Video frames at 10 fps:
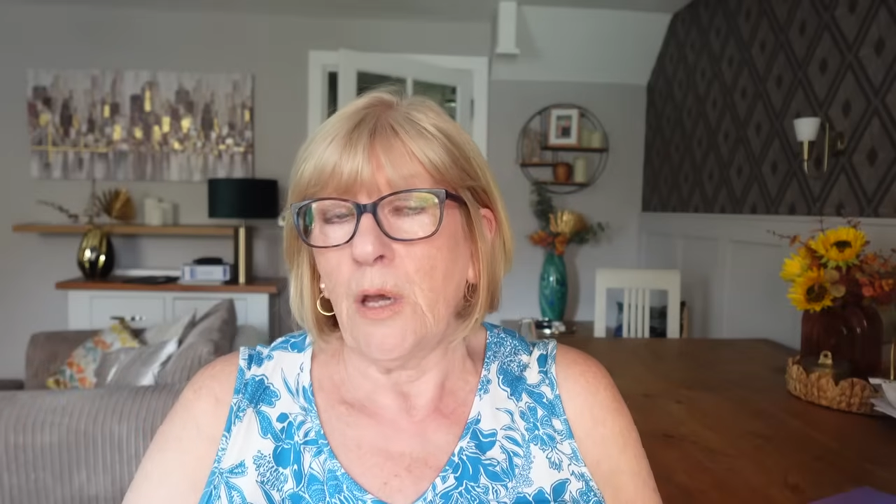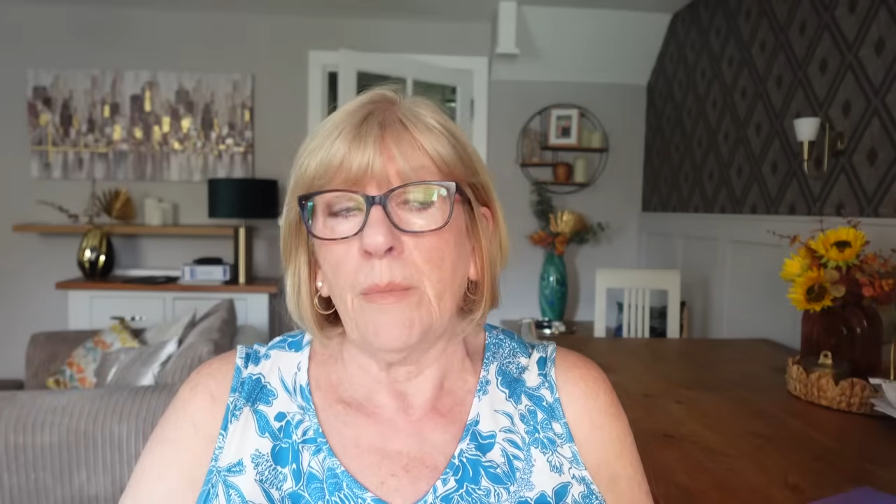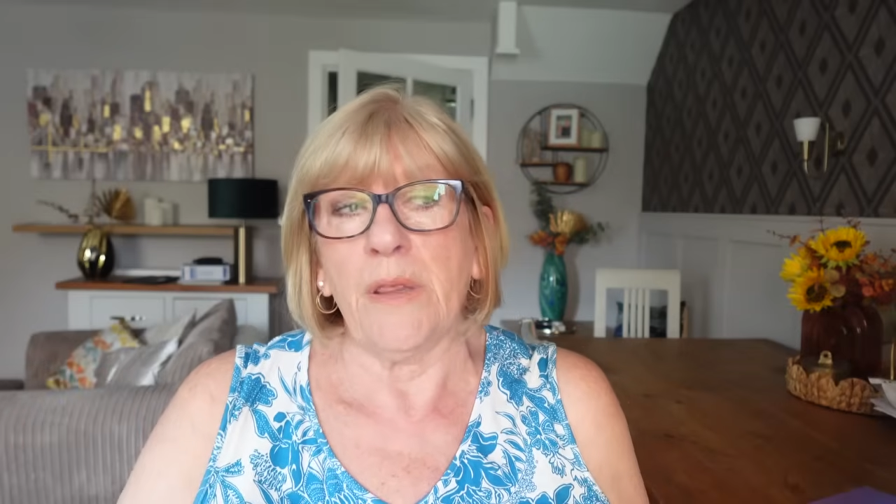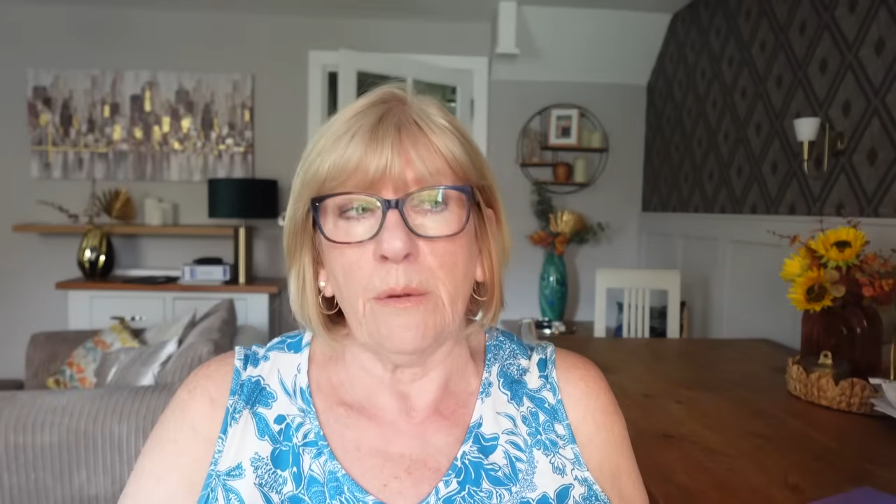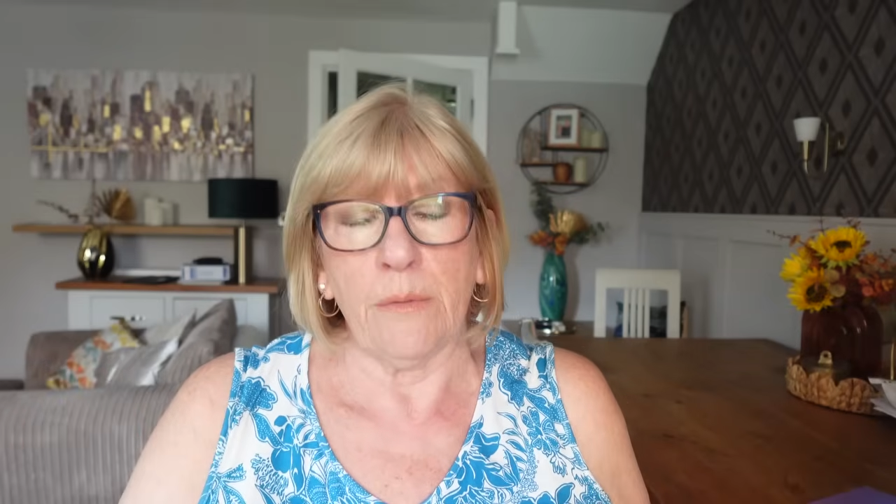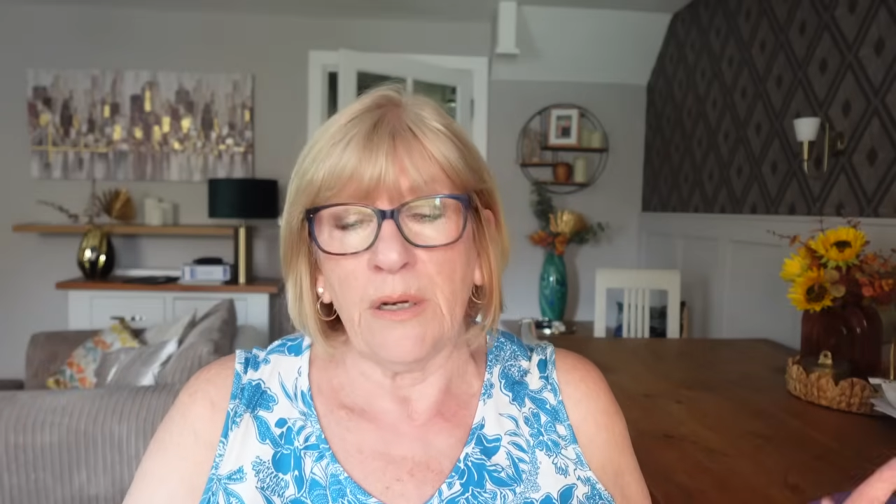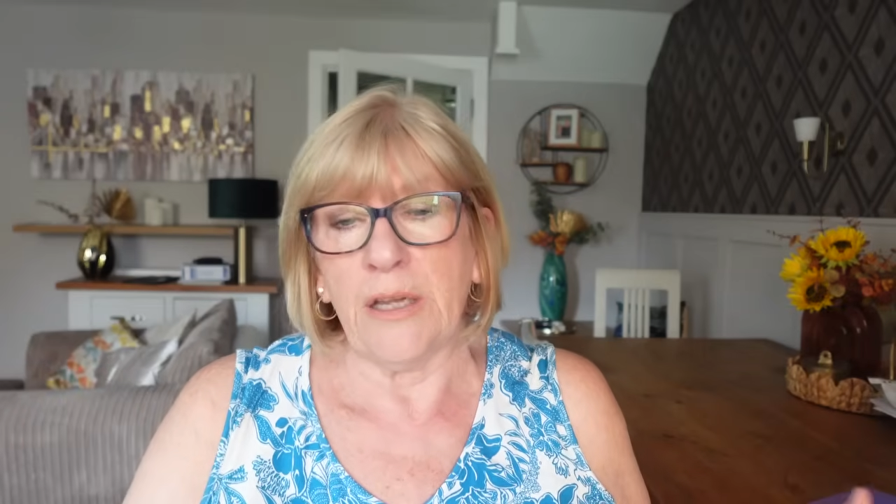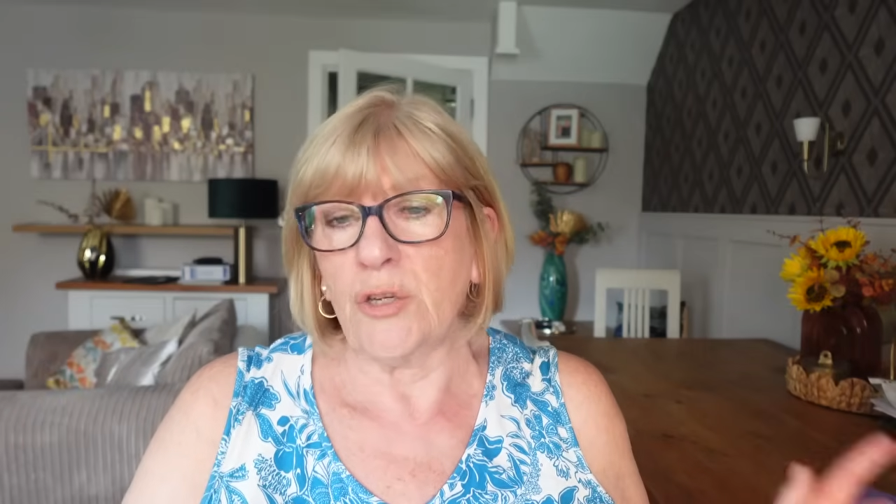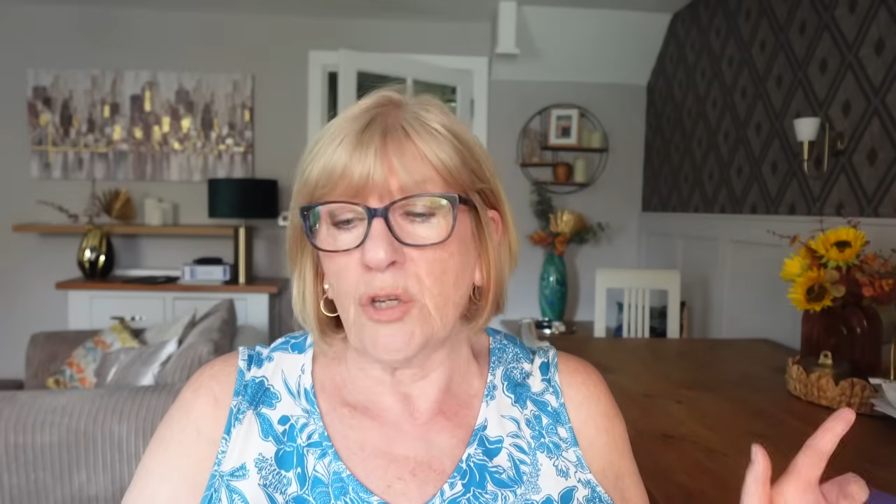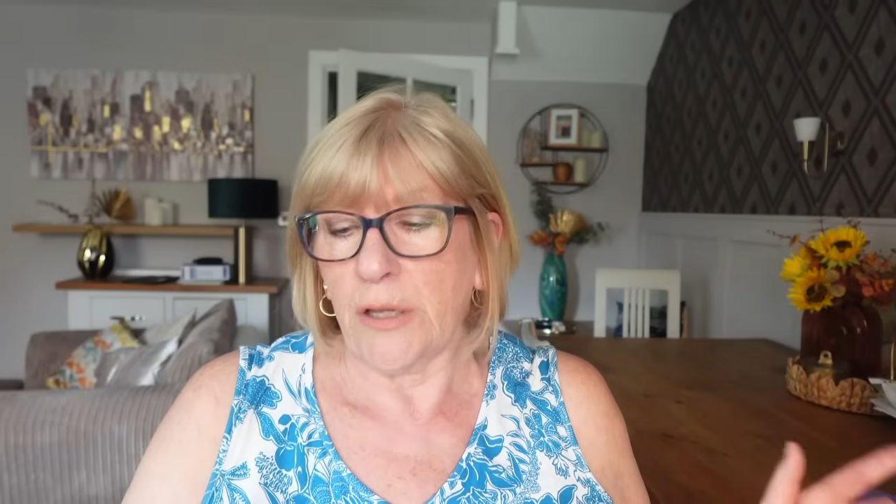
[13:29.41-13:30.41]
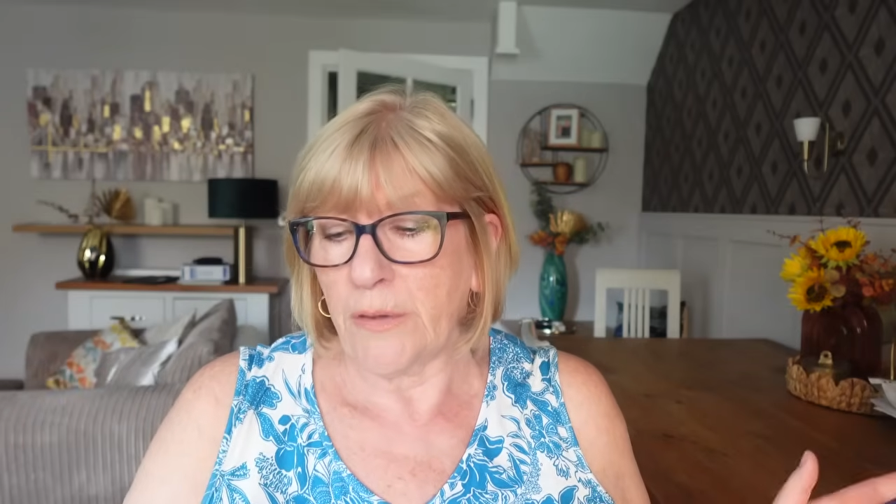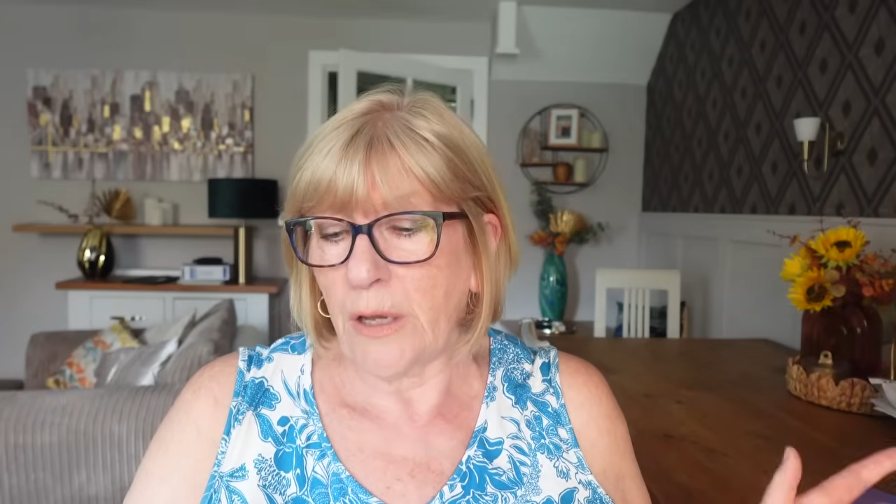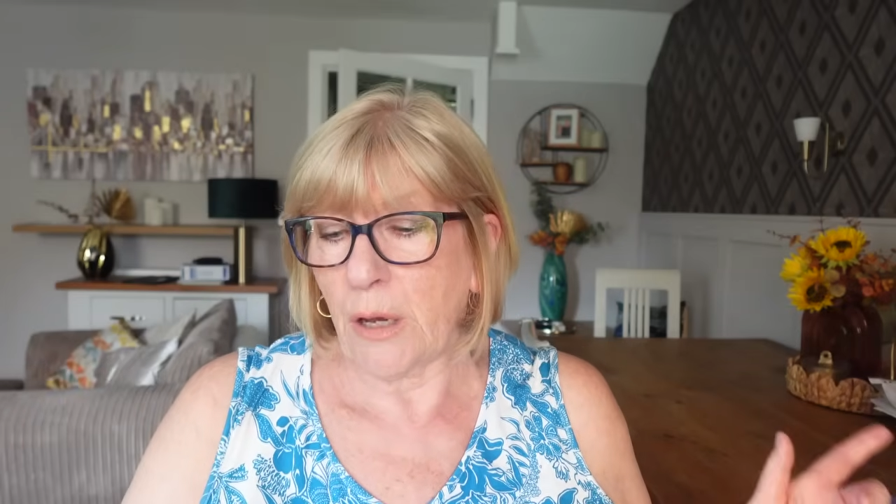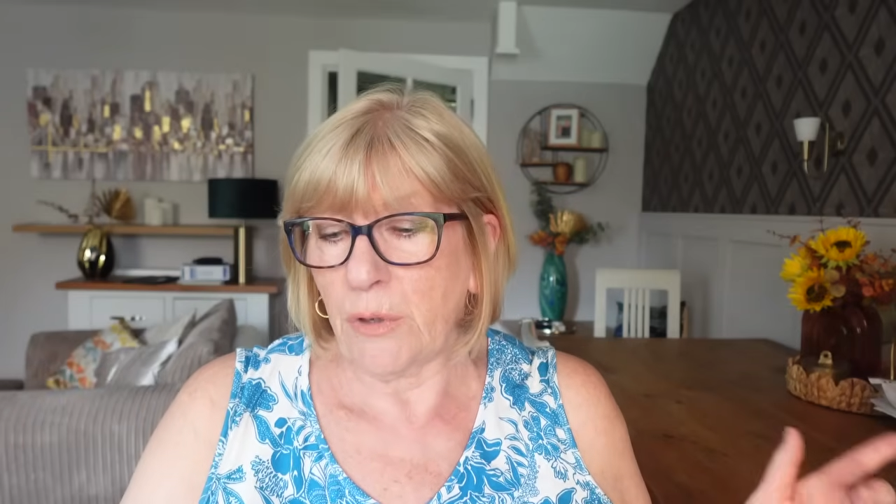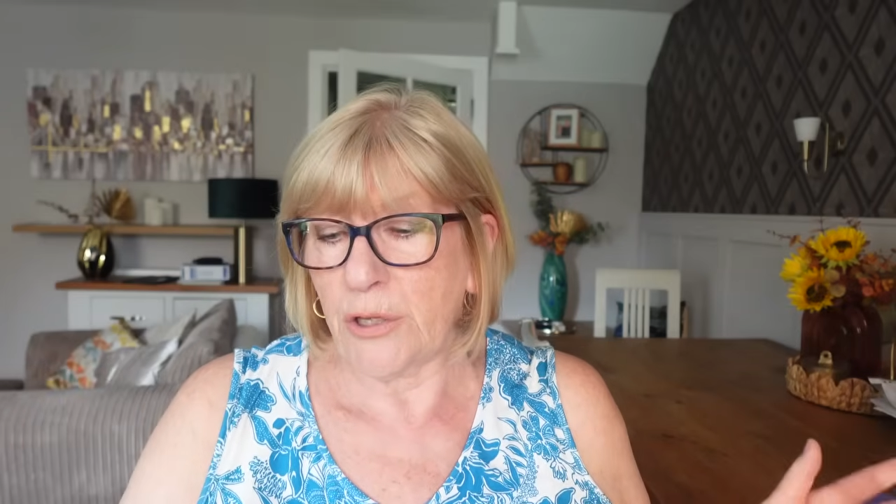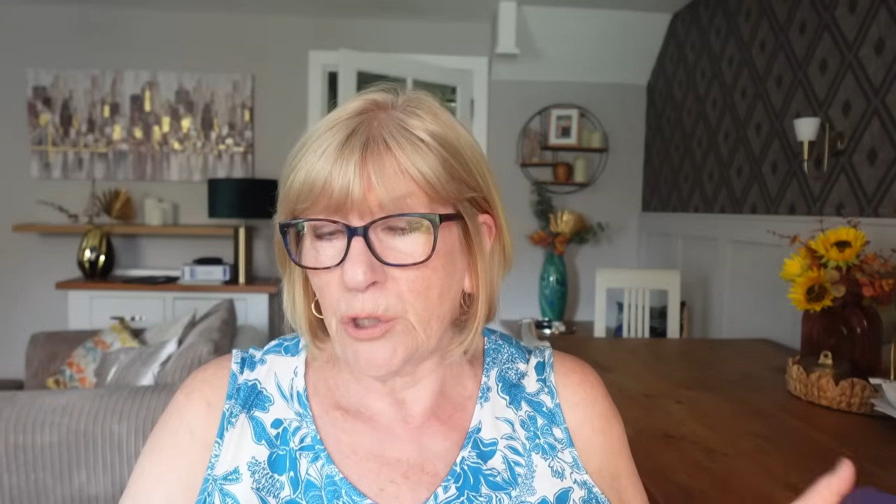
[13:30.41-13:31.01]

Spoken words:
but they literally the only